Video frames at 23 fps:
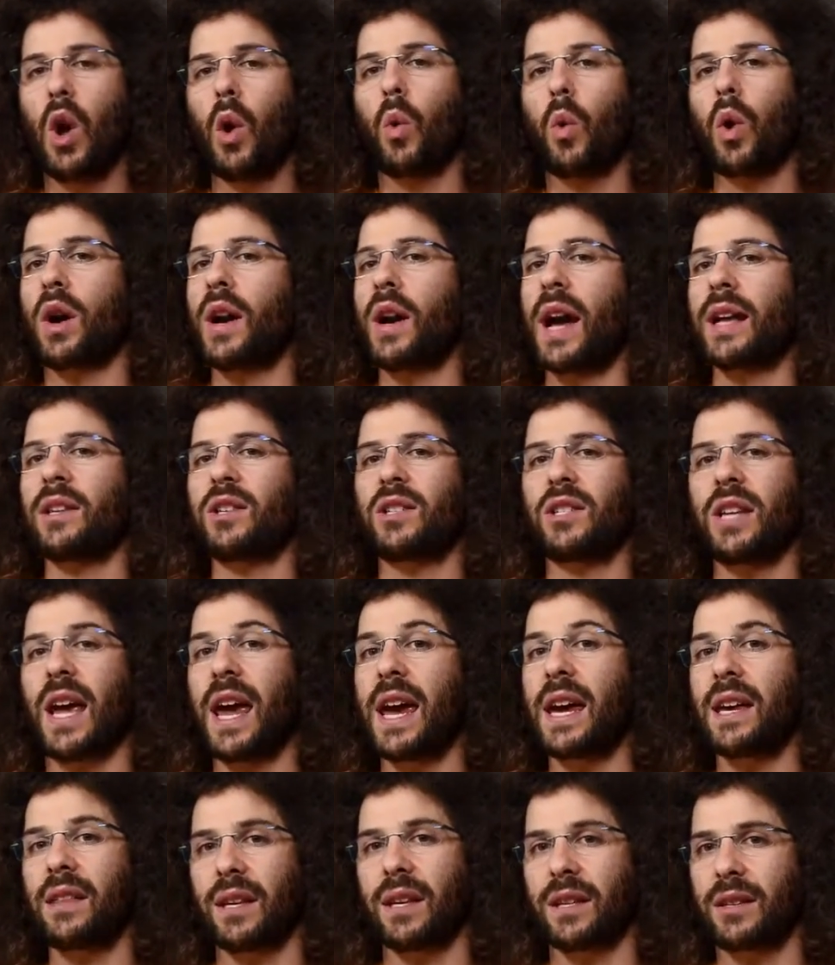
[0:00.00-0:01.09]
We're not
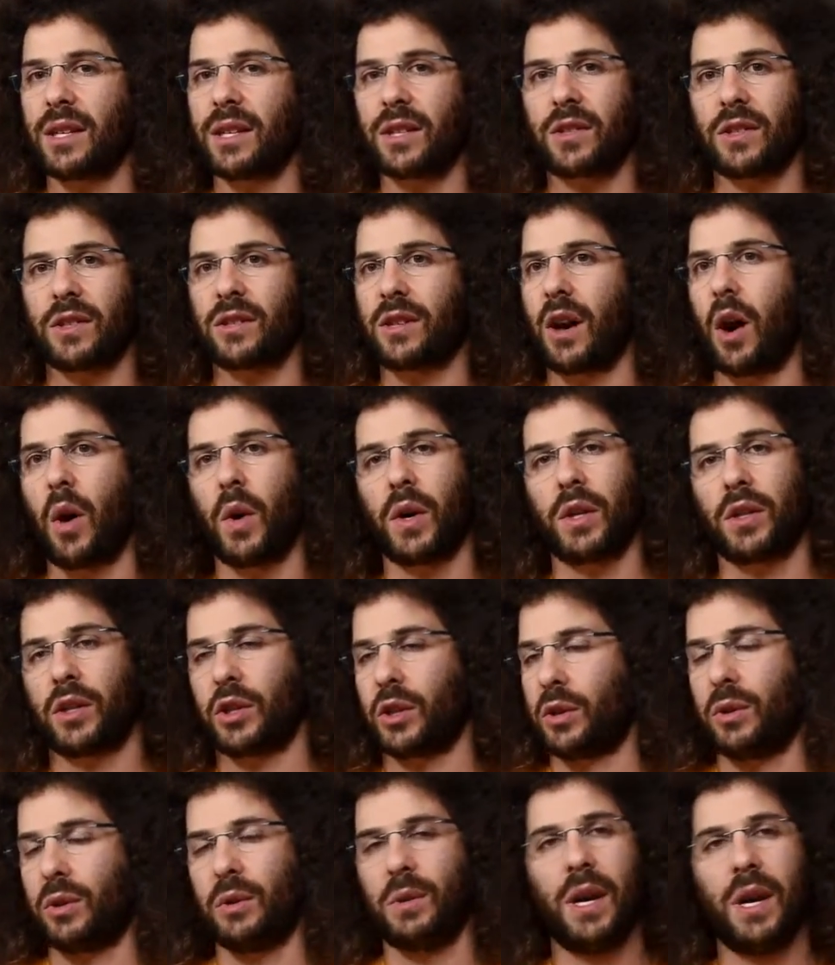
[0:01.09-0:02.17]
saying that this is going
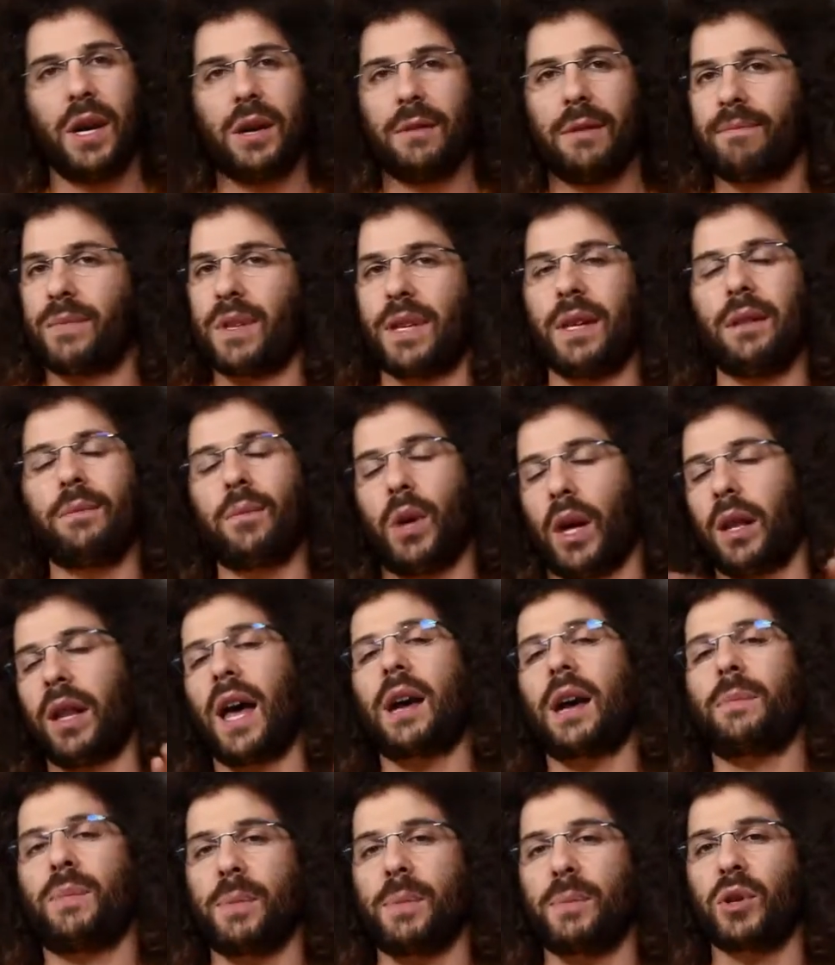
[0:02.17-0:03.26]
to, a
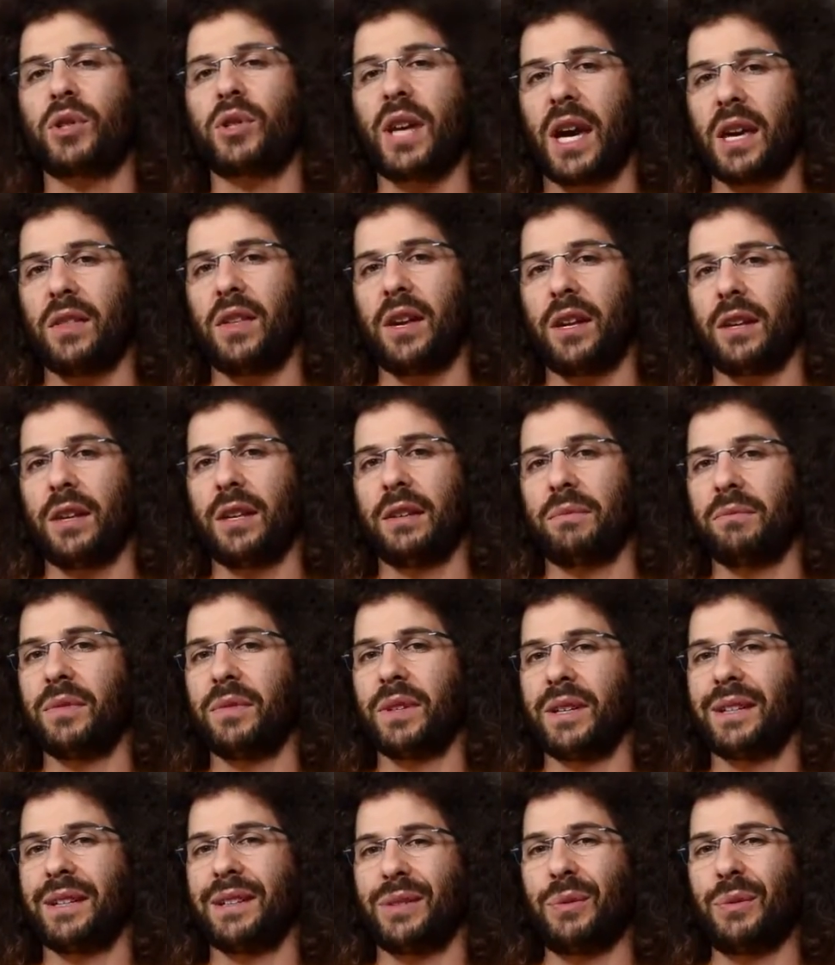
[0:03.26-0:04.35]
lot of people say that
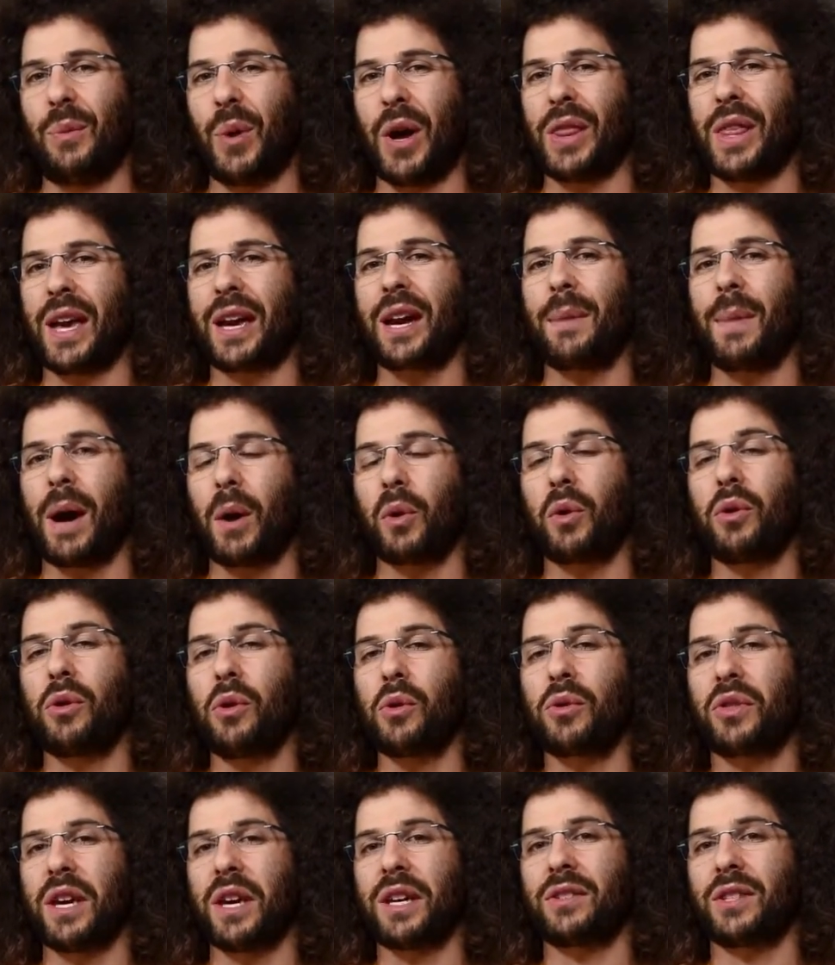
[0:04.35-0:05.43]
when they come out with new
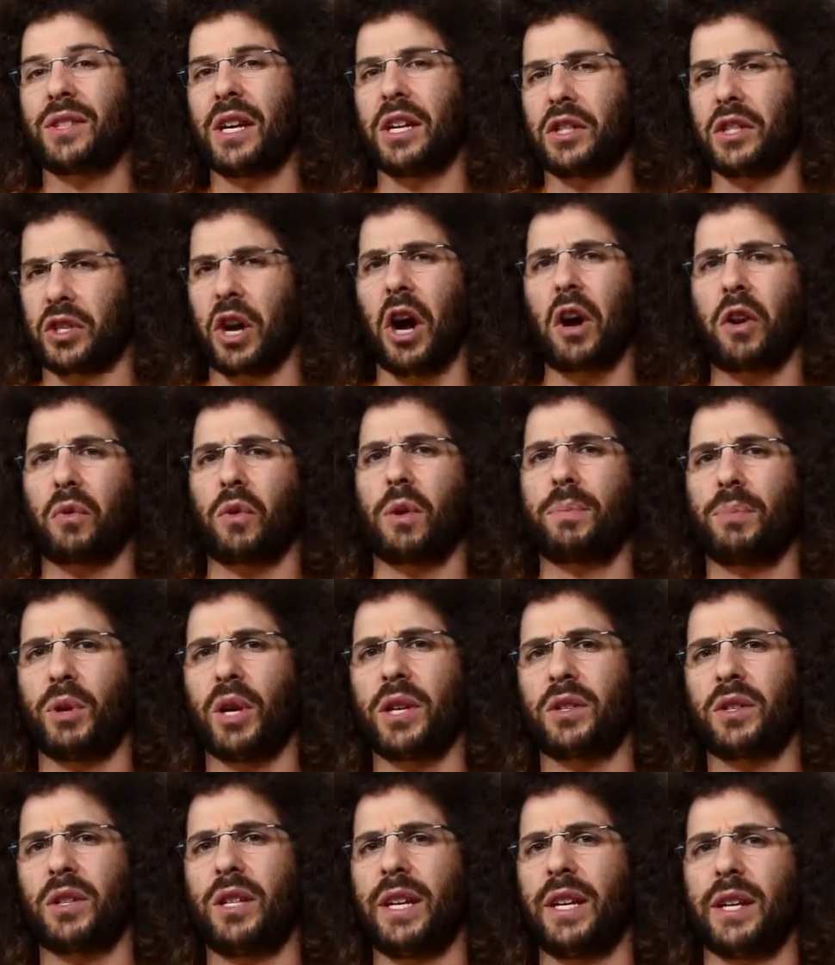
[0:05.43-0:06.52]
things that it's going to
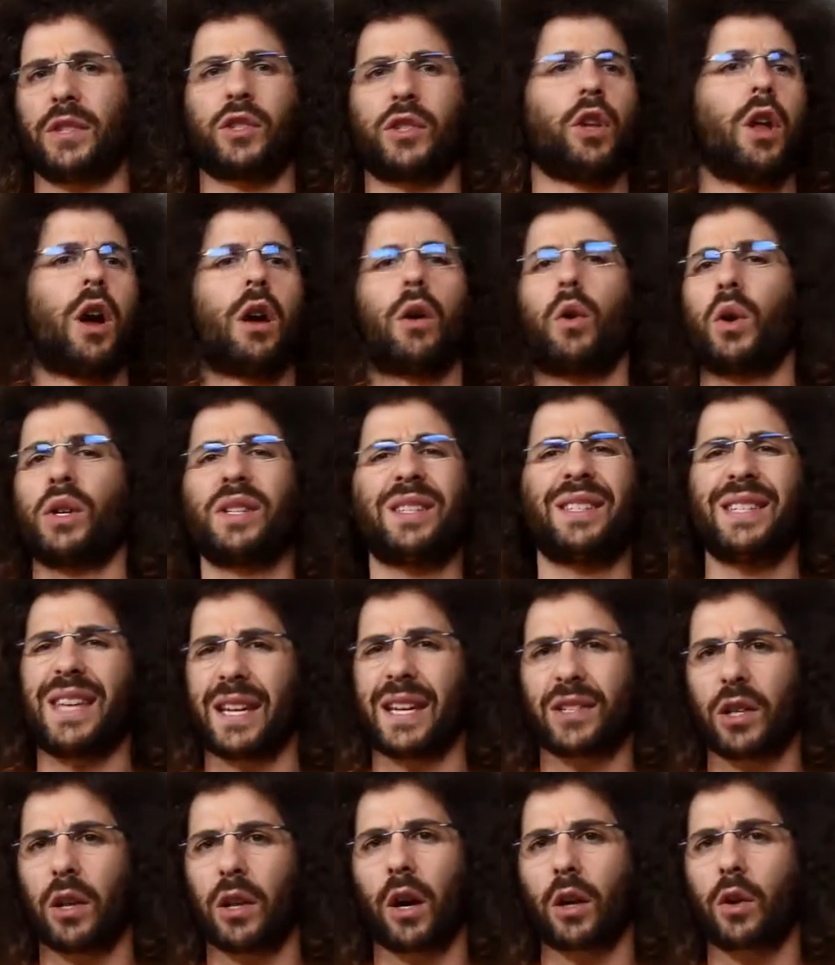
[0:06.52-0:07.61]
replace the DSLR or it's
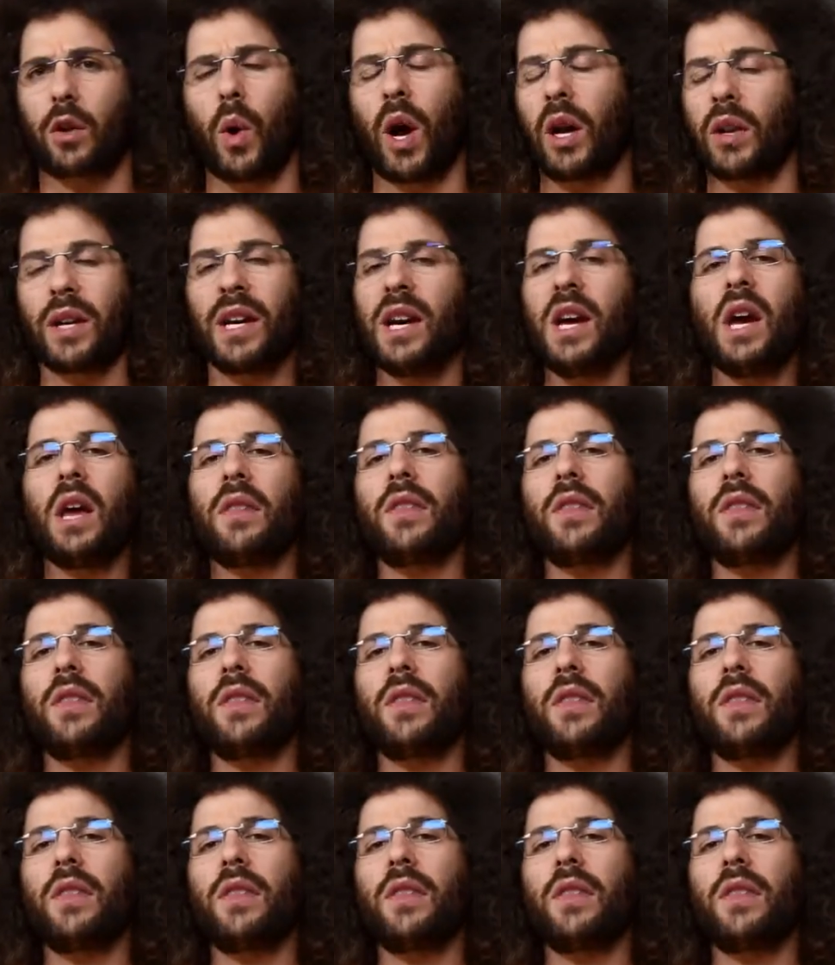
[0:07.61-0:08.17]
DSLR quality.